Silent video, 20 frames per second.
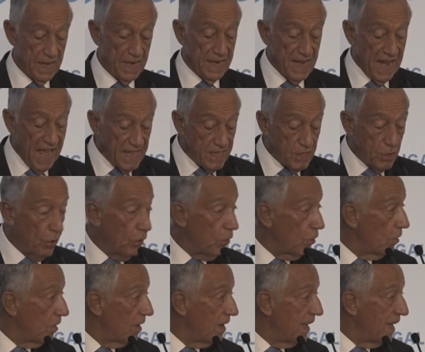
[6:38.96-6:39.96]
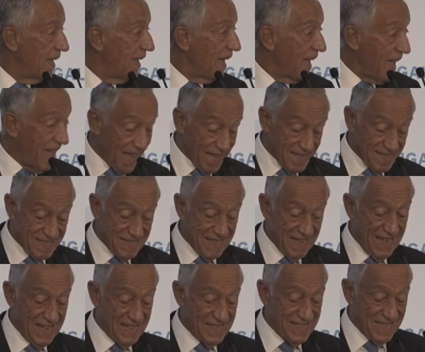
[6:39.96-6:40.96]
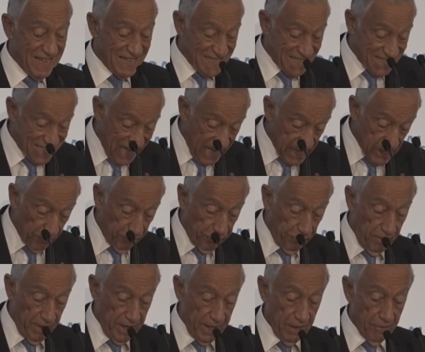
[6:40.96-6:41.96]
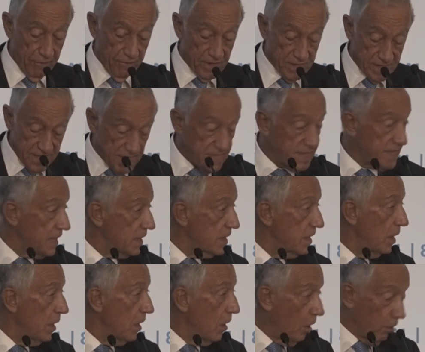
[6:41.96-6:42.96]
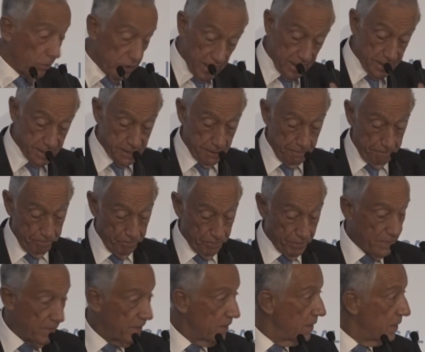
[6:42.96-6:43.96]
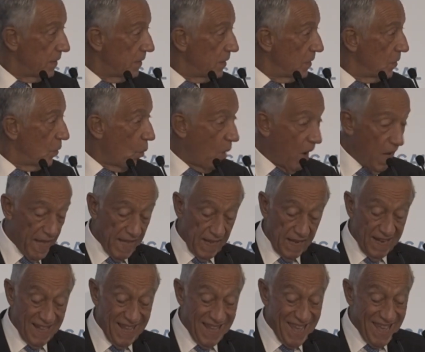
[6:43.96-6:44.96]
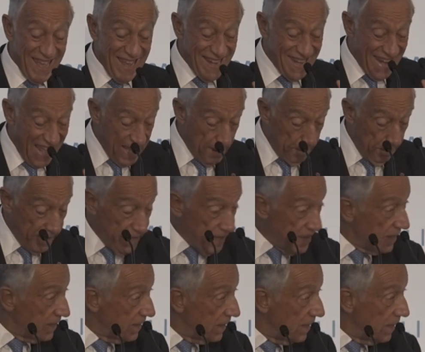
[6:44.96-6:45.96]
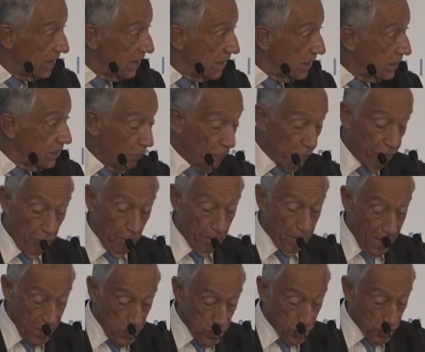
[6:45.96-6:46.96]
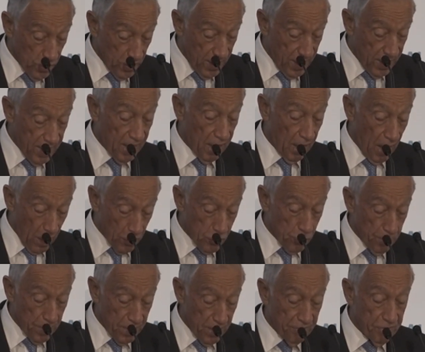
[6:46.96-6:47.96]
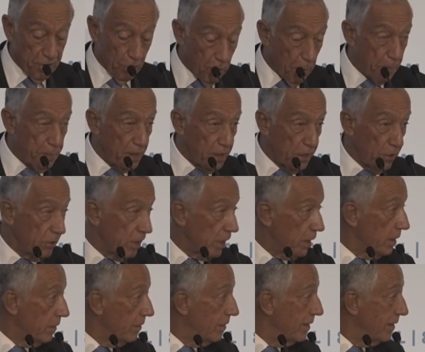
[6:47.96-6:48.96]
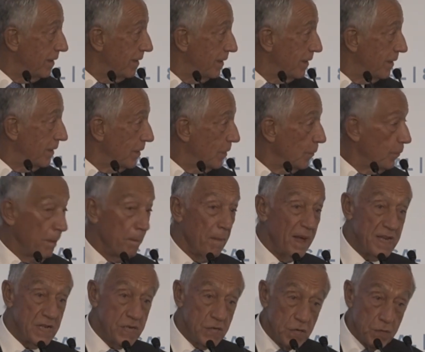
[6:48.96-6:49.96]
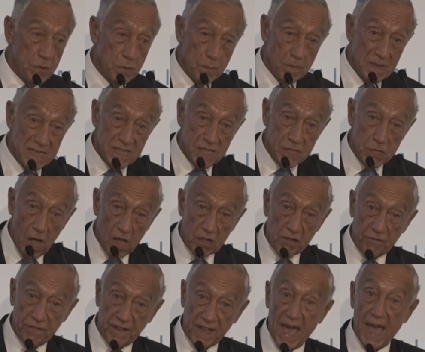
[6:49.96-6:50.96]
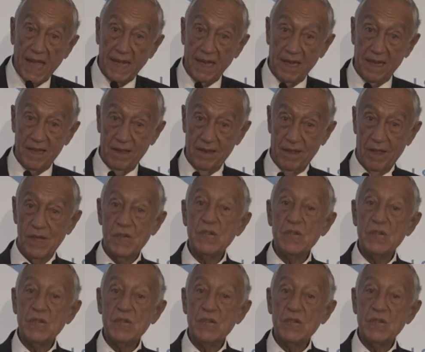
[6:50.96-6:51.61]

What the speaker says: NATO has successfully resisted all this while enabling the formation and enlargement of the European Union. We must not forget it.